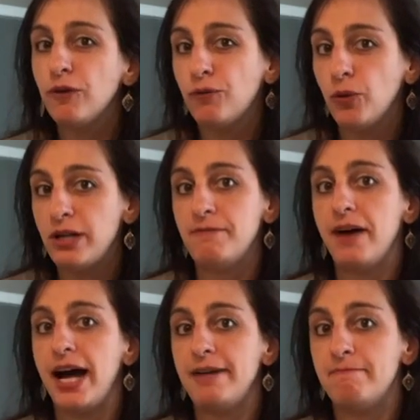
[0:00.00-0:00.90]

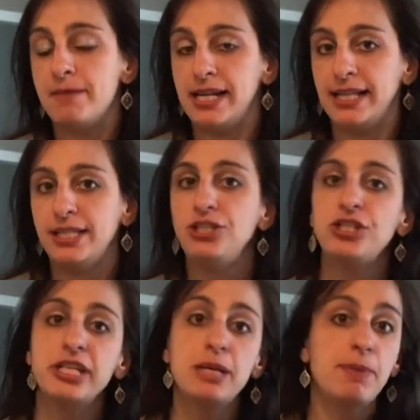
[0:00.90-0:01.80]
45 minutes. And
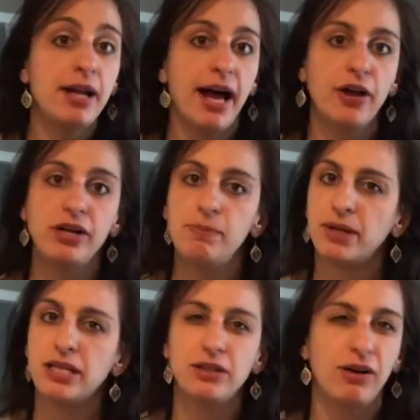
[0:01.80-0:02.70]
just keep an eye on it
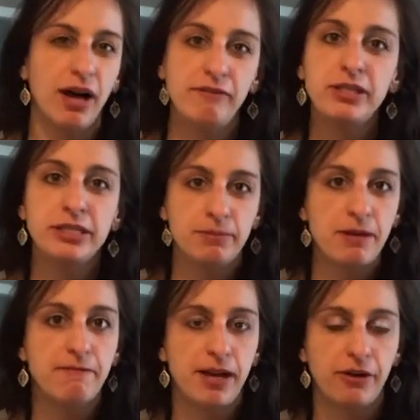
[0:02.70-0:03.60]
because ovens
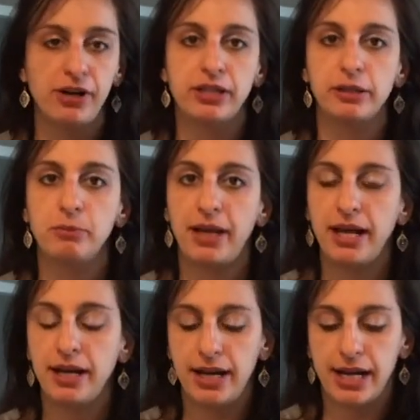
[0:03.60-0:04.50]
may vary a little
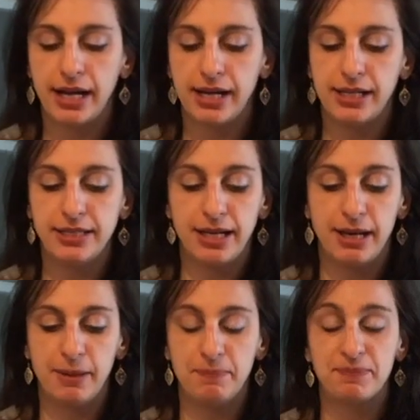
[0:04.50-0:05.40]
bit, and
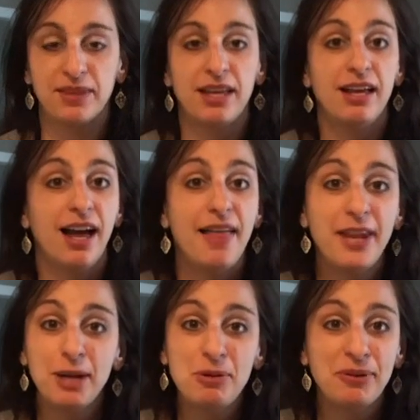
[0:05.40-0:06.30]
then
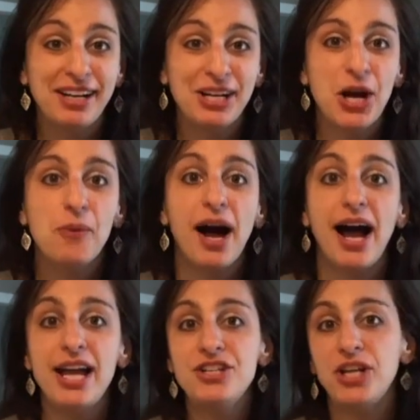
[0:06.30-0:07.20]
I'll be ready to go.
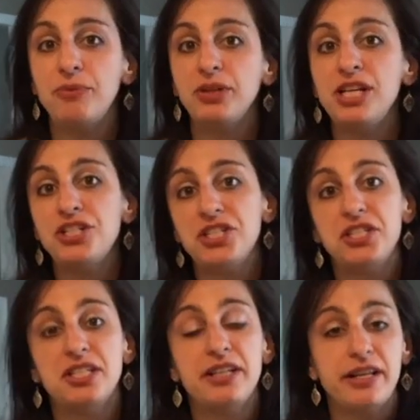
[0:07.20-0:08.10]
I generally
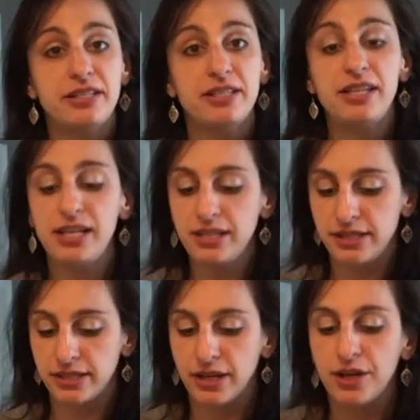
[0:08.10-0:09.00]
just dust
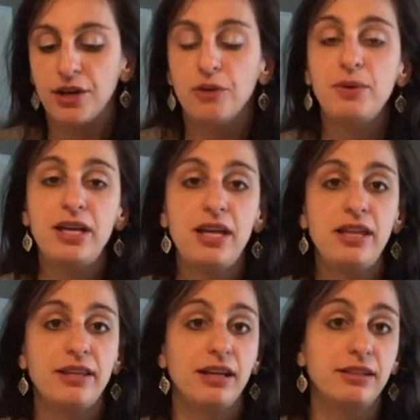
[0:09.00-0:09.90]
this
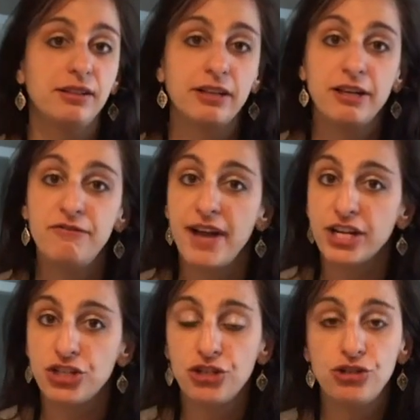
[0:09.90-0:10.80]
with a little
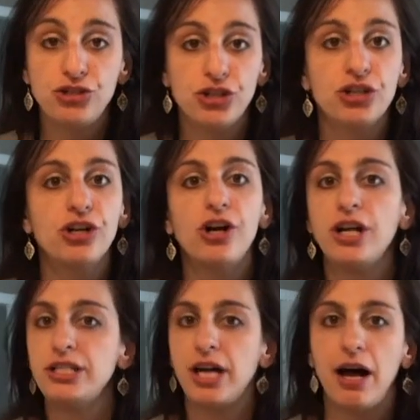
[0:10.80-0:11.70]
confectioner sugar
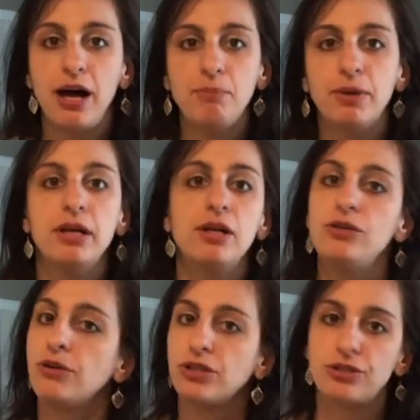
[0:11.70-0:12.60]
on top.
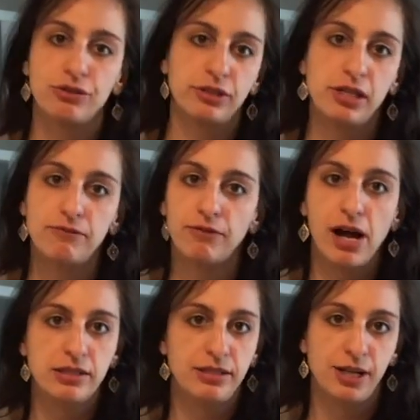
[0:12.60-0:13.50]
You could certainly
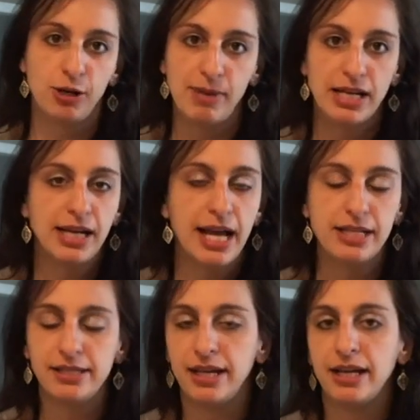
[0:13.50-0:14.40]
frost it or make an
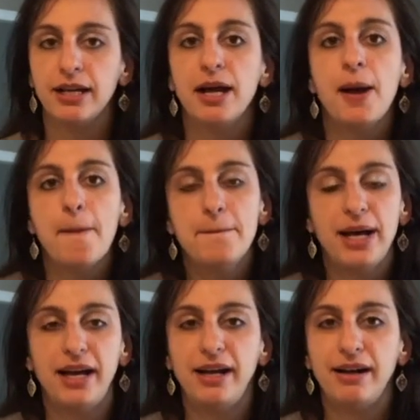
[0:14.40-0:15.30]
icing, but
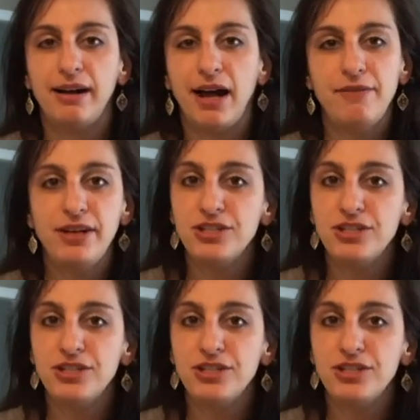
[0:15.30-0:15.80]
I find